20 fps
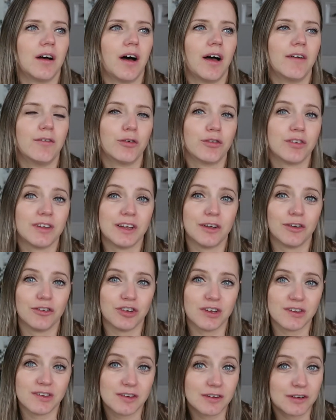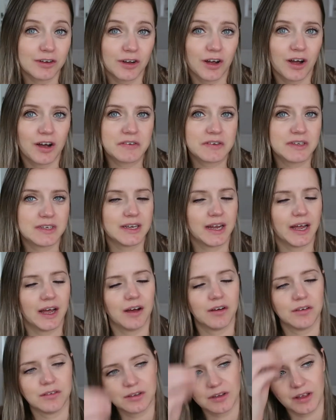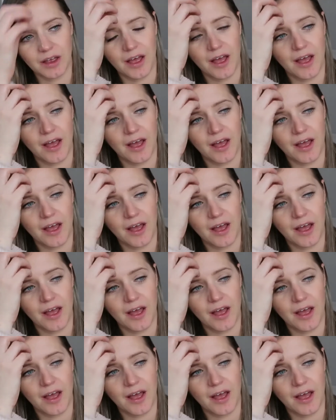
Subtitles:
I've obviously got Jesse to look after now.